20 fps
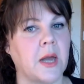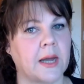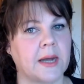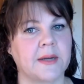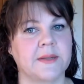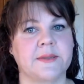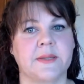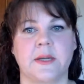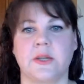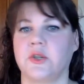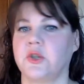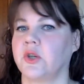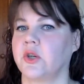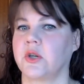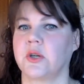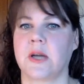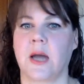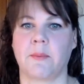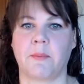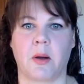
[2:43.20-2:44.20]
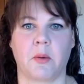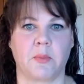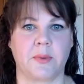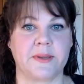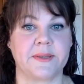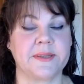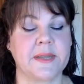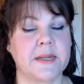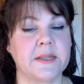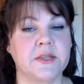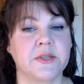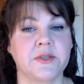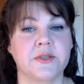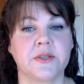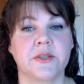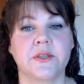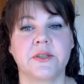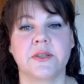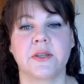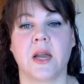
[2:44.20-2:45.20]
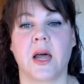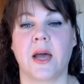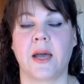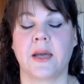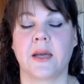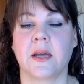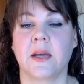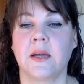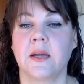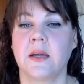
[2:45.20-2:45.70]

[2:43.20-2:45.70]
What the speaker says: like I said, you could come up with sentences like,